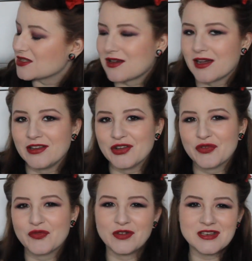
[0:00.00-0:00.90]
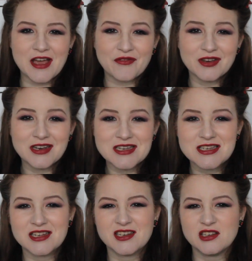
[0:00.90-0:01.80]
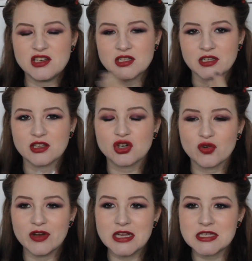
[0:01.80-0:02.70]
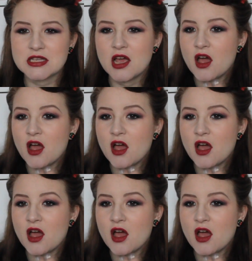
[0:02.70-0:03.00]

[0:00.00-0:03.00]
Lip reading: kind of for definition and using in the crease.